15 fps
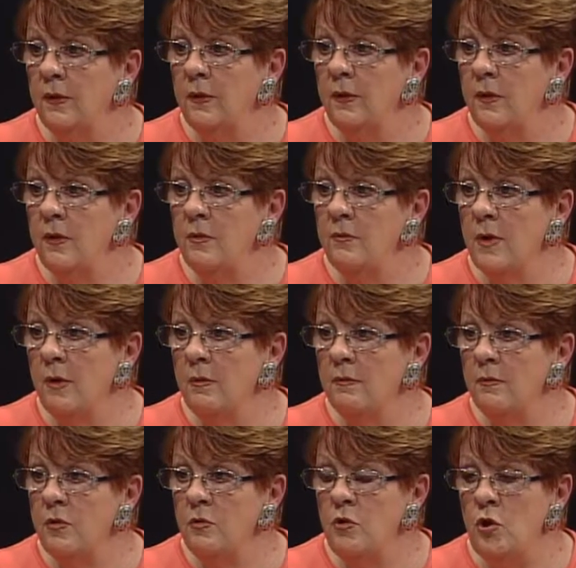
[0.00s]
Okay. You know,
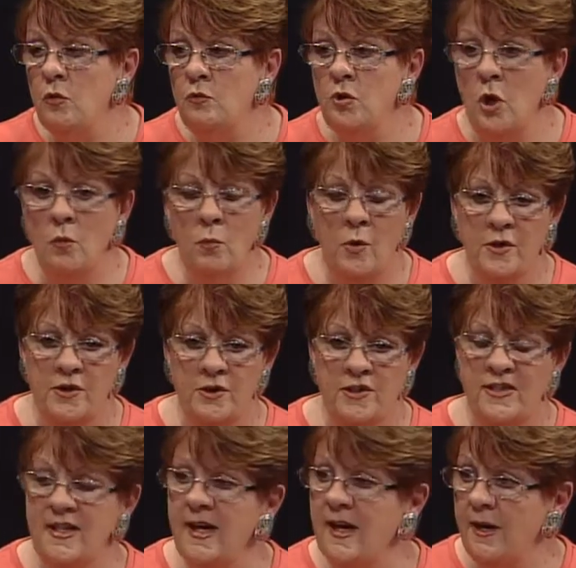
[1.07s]
you, you don't want to
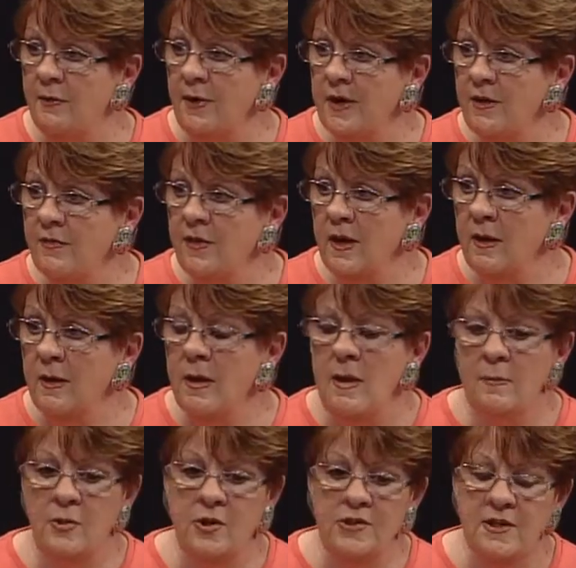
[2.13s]
tear anything
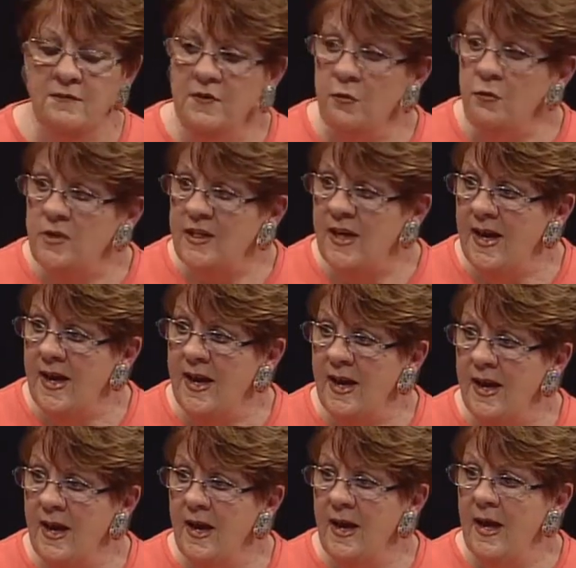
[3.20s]
because if you
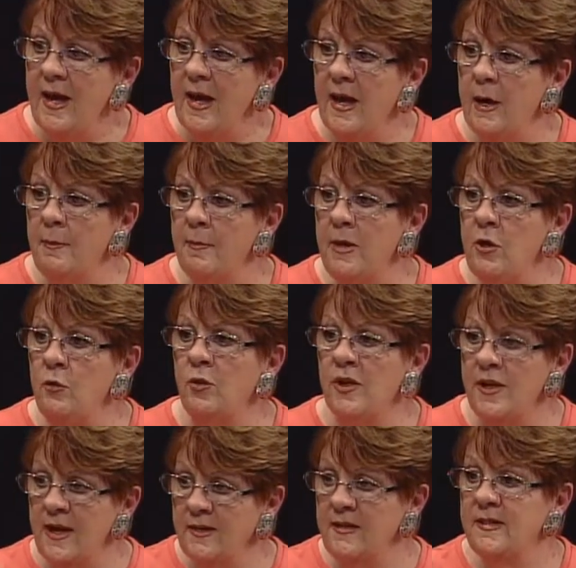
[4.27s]
tear, um, you
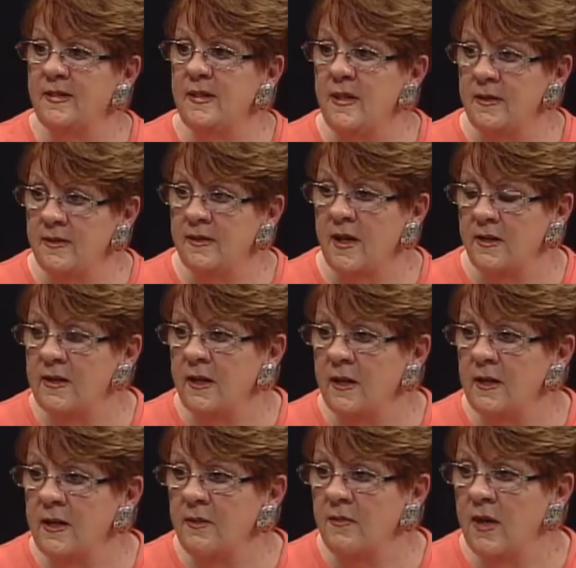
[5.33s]
can get disease setting
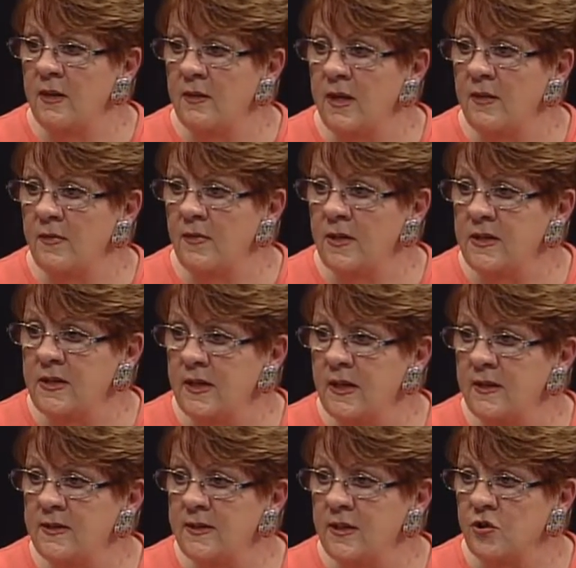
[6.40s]
in, in, in, in the
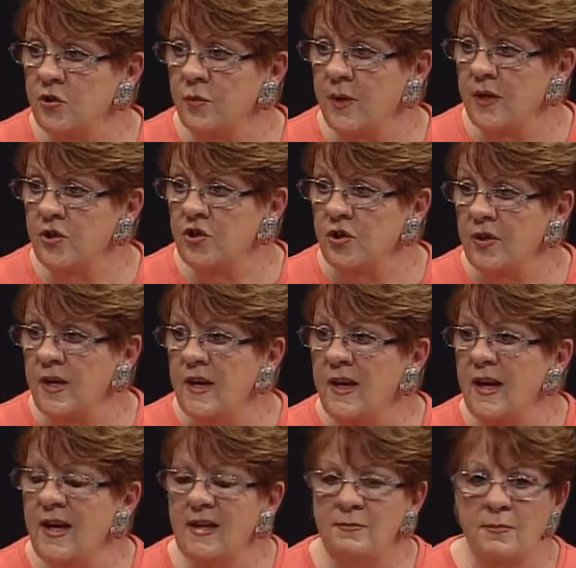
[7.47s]
teared situation.
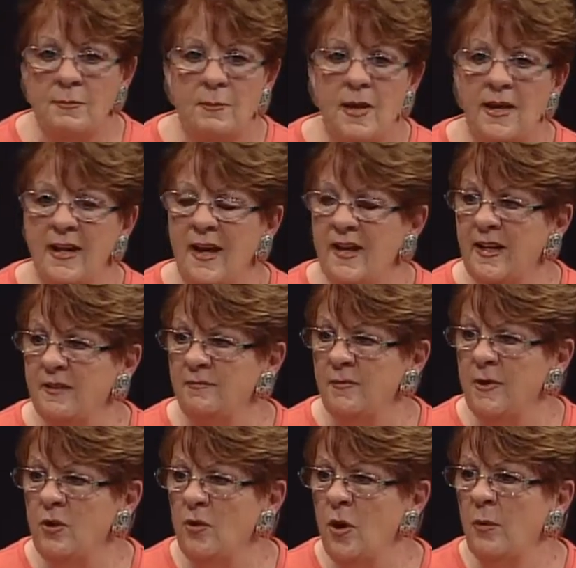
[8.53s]
It okay. would be like, a um,
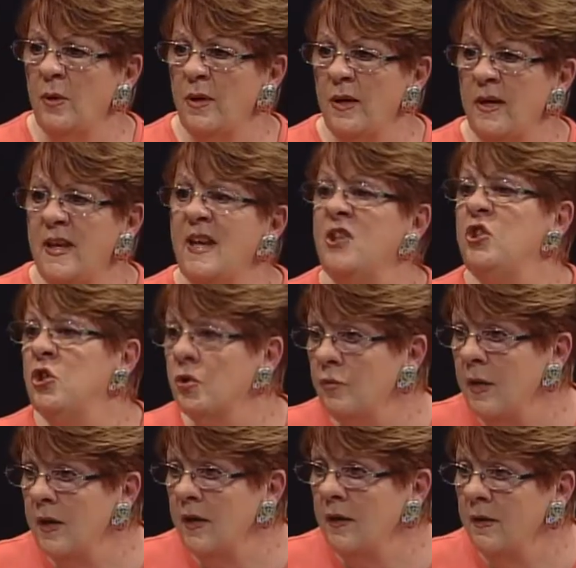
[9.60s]
you know, an
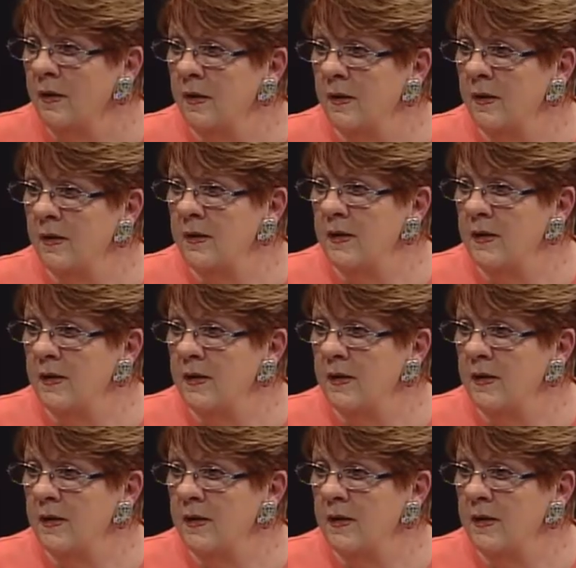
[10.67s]
injury. So it's